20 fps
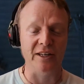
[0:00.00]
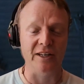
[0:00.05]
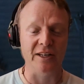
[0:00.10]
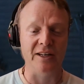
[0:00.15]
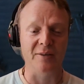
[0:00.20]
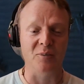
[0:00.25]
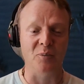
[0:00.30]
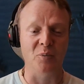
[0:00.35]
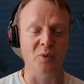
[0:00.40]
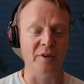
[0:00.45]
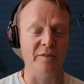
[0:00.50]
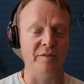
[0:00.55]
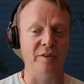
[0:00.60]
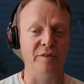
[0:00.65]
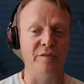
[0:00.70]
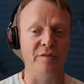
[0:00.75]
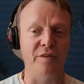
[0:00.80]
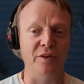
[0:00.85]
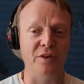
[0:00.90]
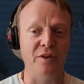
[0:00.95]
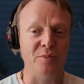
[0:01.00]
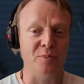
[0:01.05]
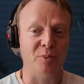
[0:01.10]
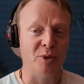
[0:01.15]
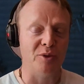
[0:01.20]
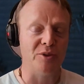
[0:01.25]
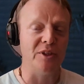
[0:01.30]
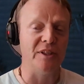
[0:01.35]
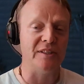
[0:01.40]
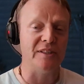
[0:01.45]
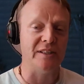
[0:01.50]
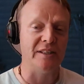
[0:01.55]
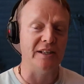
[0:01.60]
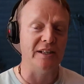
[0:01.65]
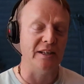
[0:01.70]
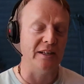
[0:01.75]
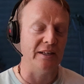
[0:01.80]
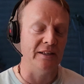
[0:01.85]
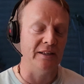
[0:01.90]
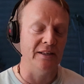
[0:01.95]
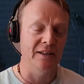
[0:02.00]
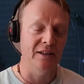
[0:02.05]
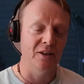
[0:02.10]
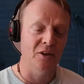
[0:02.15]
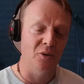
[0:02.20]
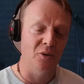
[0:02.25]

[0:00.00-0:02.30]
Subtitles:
One of the first projects that I